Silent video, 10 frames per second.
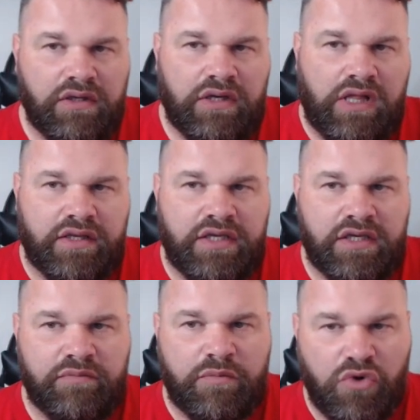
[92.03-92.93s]
I'll give you
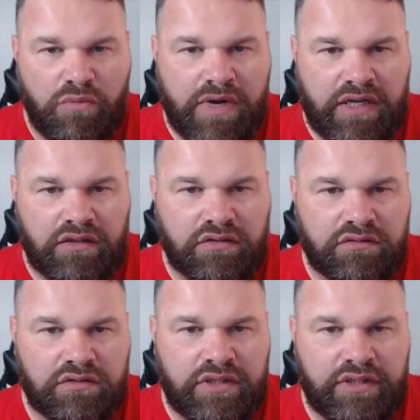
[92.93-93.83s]
my mobile
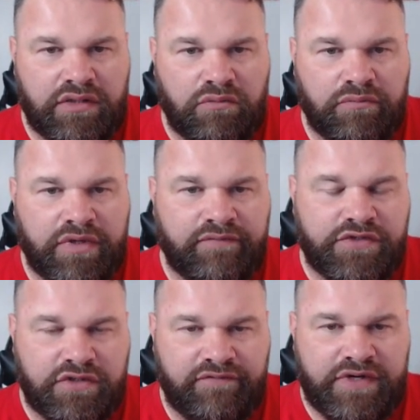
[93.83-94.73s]
number.
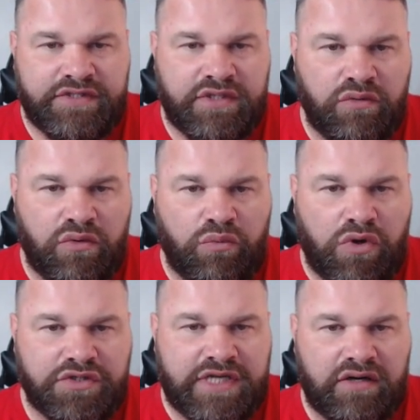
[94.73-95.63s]
There is a
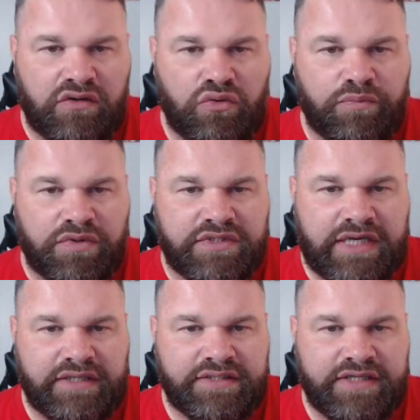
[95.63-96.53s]
WhatsApp group on
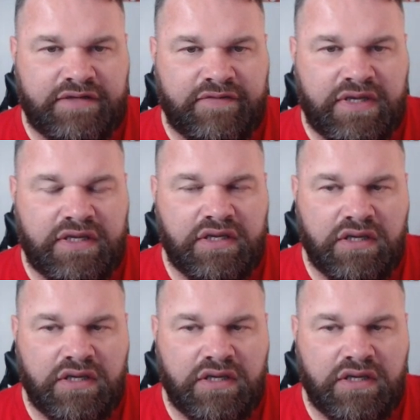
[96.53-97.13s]
Tykes TV.